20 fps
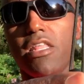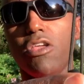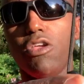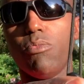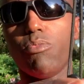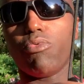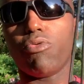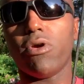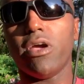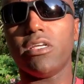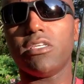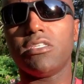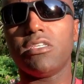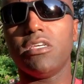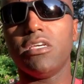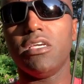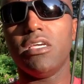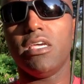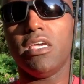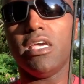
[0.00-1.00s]
that you press
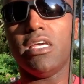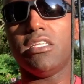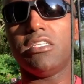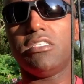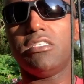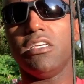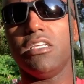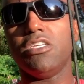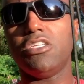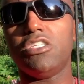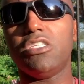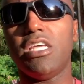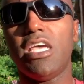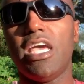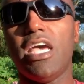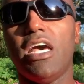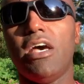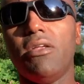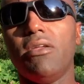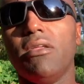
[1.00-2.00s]
and cinch
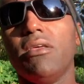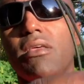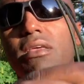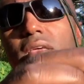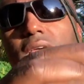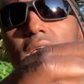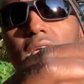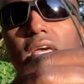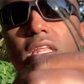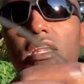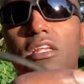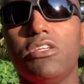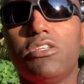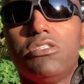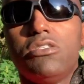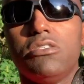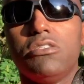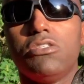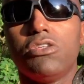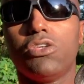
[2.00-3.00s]
down, and it
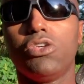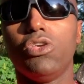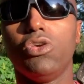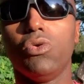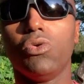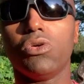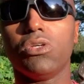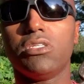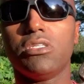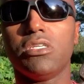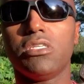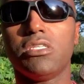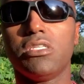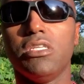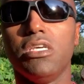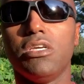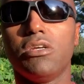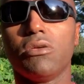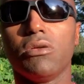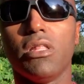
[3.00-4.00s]
secures the
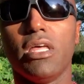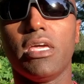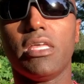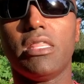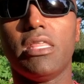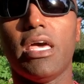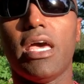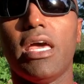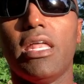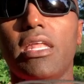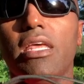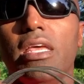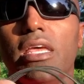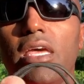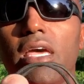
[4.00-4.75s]
sneaker like that.